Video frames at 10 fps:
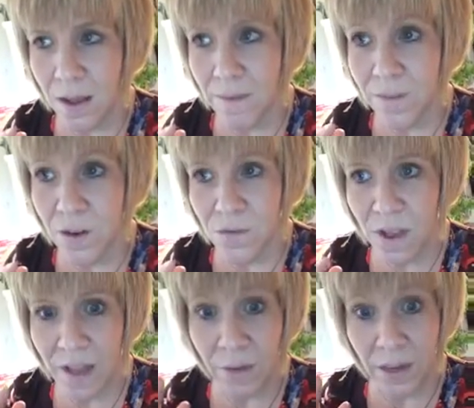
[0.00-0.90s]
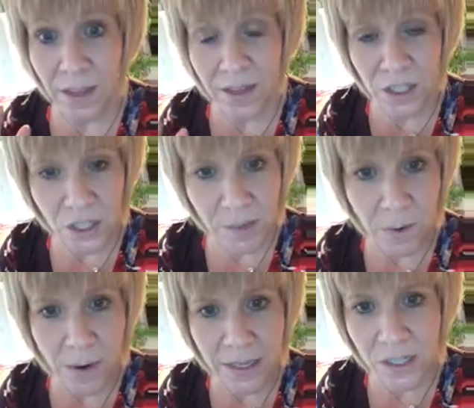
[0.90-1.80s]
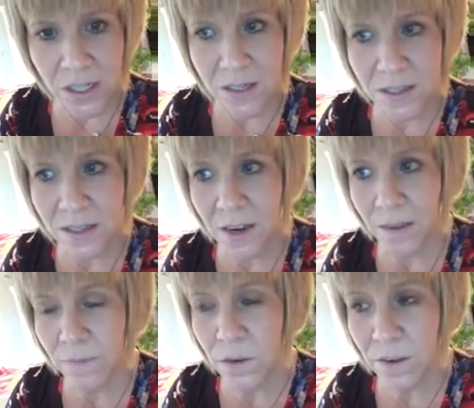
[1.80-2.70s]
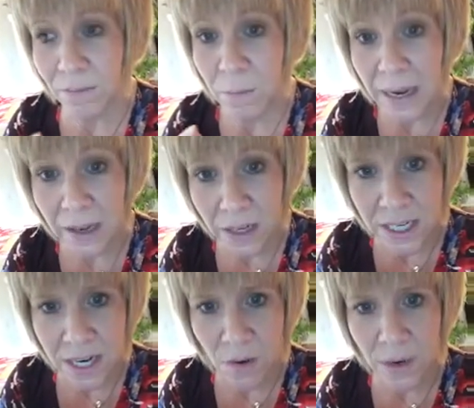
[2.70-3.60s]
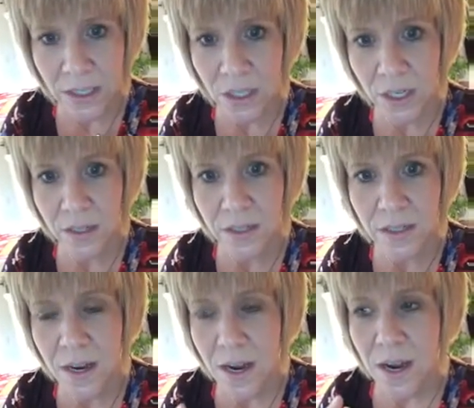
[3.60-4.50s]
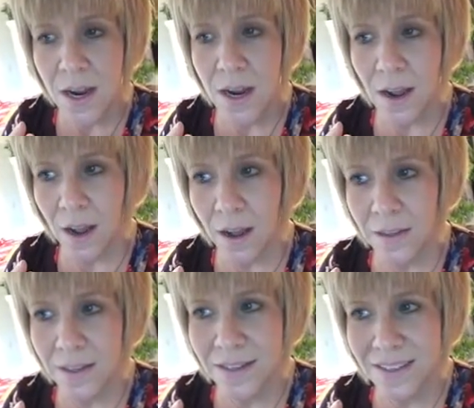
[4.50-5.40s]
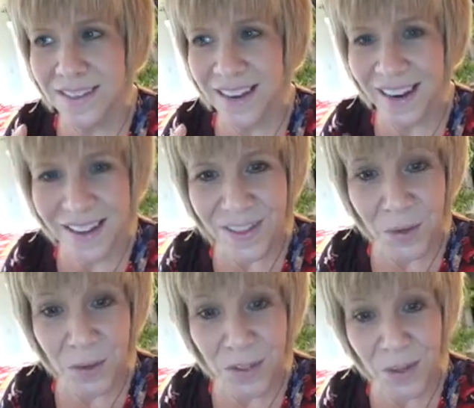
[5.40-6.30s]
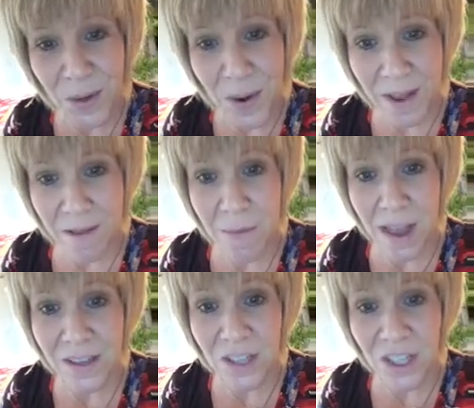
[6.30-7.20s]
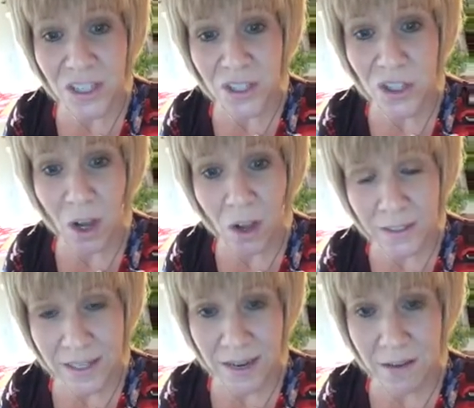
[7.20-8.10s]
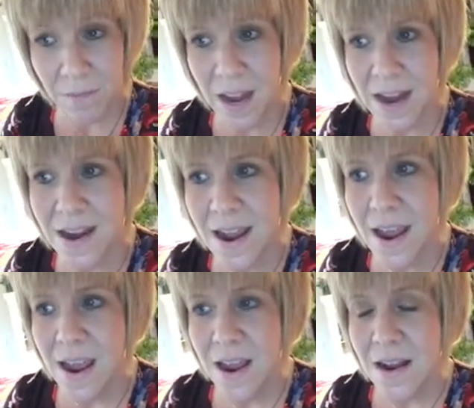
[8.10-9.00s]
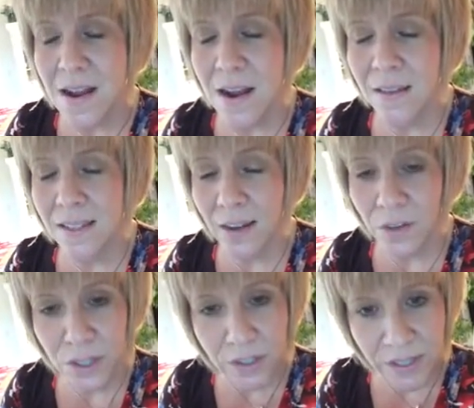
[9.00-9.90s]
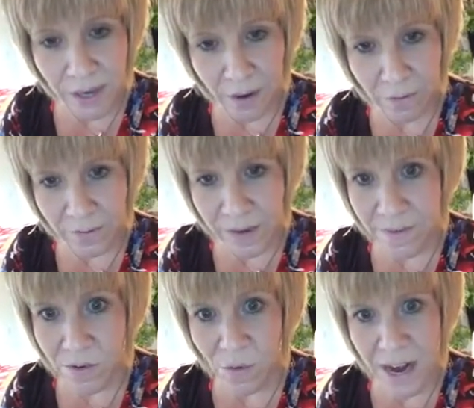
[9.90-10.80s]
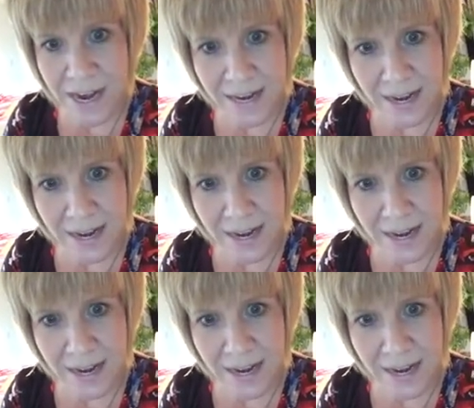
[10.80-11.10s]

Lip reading: if you have relationship questions, if you have parenting questions, take those to him and just talk to him and tell yourself, even write